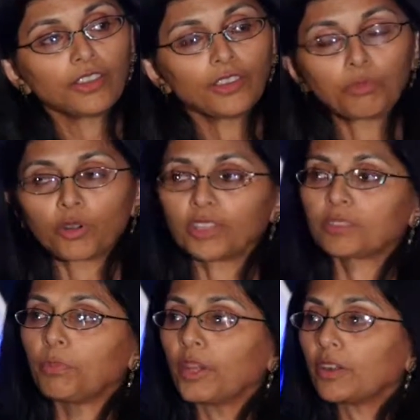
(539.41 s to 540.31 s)
the
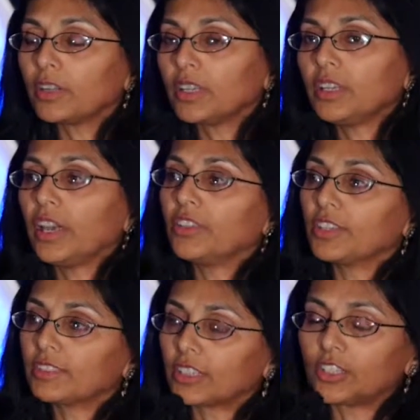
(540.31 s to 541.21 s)
prosperity and the
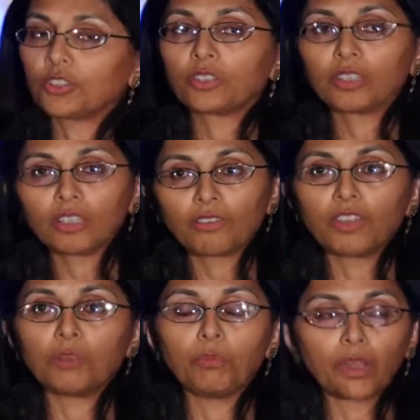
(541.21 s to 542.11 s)
security of
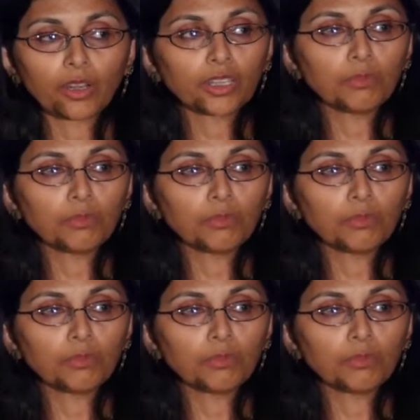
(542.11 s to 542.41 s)
the American